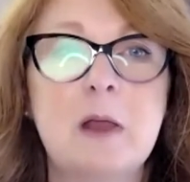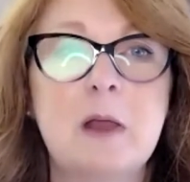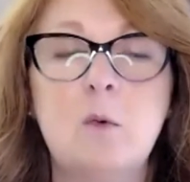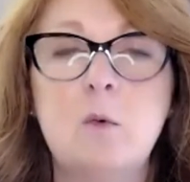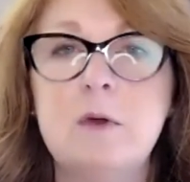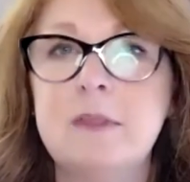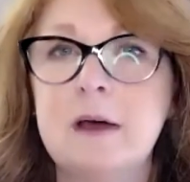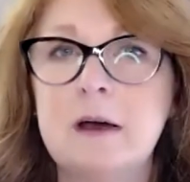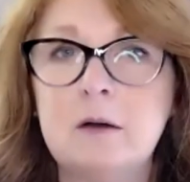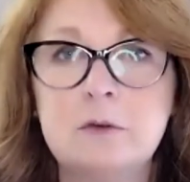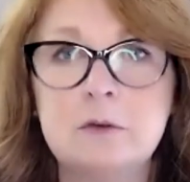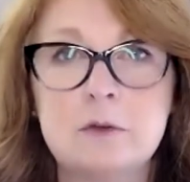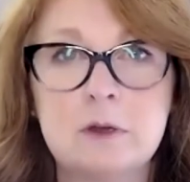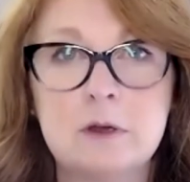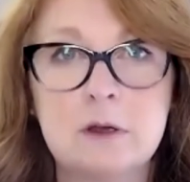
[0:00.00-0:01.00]

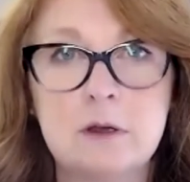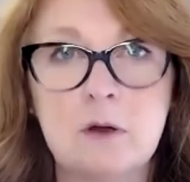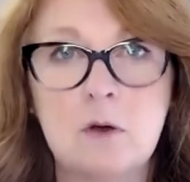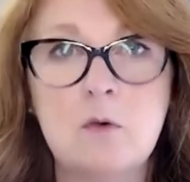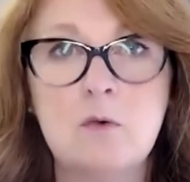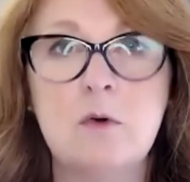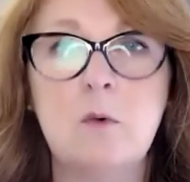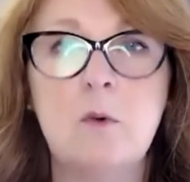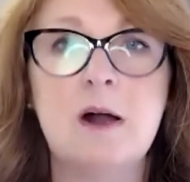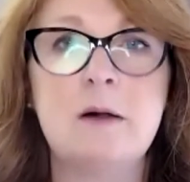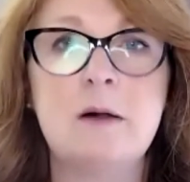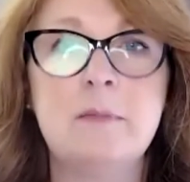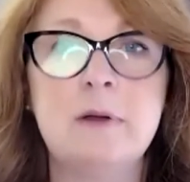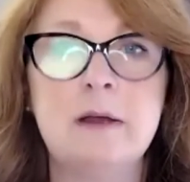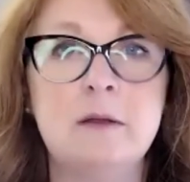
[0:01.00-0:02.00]
without
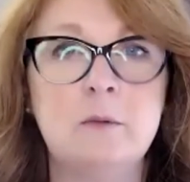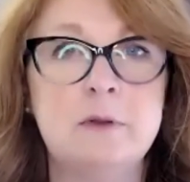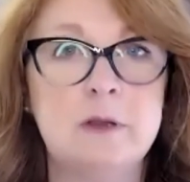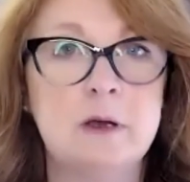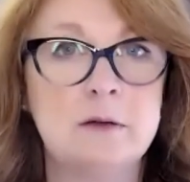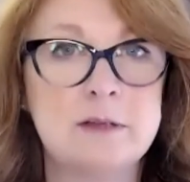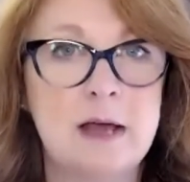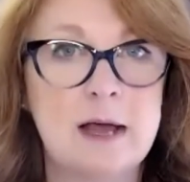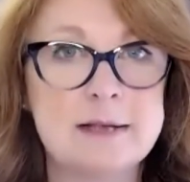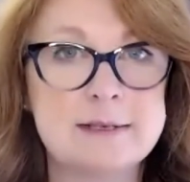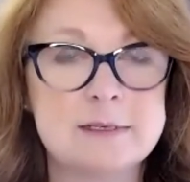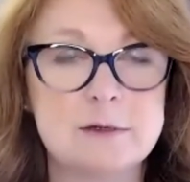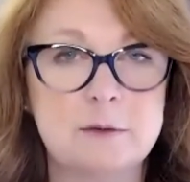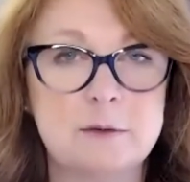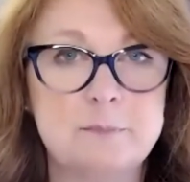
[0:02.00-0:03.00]
overwhelm and without
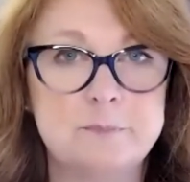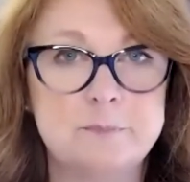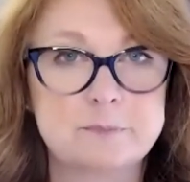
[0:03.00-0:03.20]
hustle.